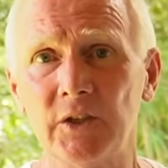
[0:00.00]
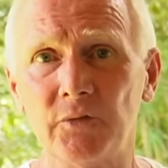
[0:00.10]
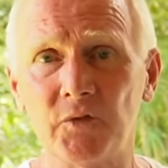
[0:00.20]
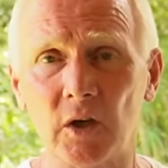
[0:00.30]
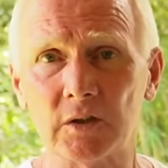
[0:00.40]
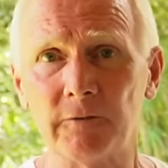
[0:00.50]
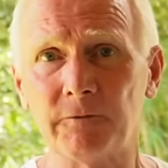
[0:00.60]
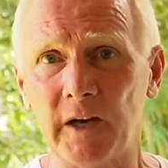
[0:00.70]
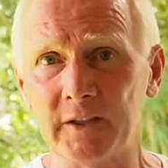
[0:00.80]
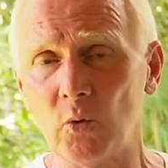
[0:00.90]
You've got to
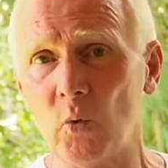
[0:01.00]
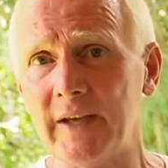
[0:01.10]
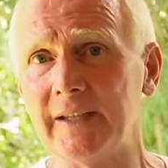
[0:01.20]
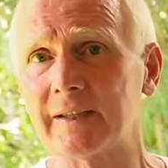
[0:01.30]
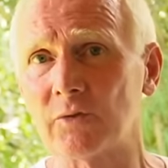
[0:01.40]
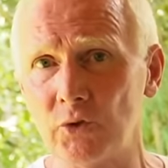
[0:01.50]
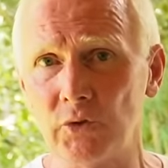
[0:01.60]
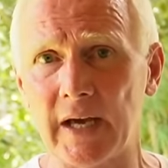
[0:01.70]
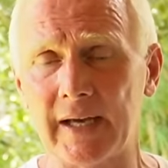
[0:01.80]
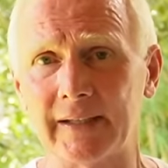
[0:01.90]
find a way
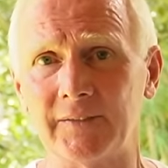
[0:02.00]
through that.